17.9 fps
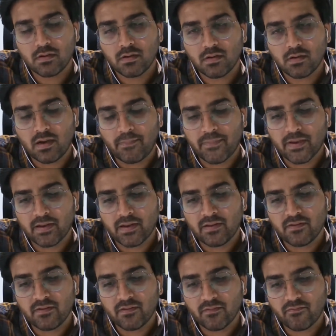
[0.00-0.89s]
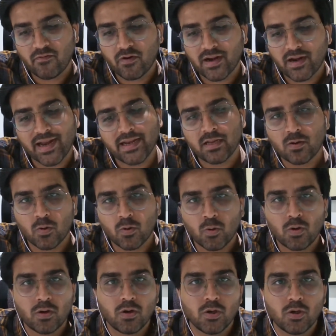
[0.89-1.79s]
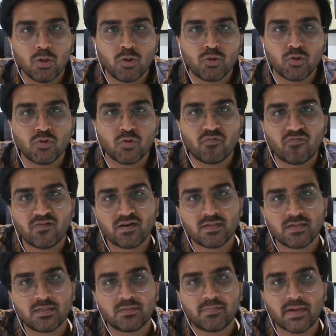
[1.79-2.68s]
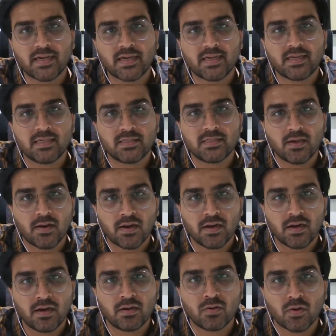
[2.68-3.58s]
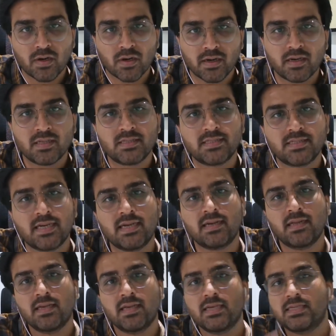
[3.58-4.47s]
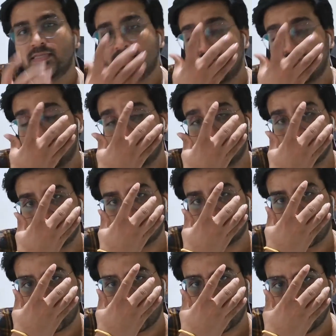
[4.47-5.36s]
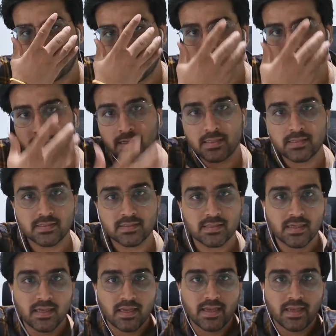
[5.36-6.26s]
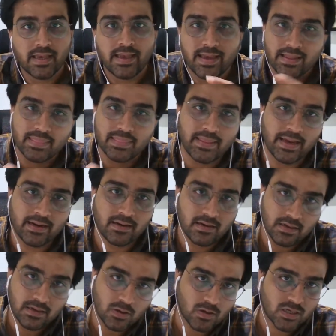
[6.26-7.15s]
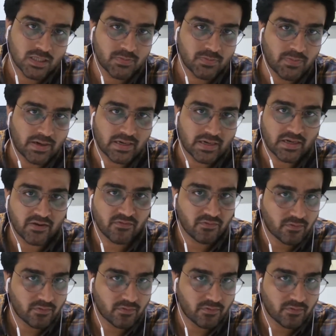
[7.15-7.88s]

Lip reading: appearing for any role, you should first practice or learn or understand Salesforce fundamentals, then your respective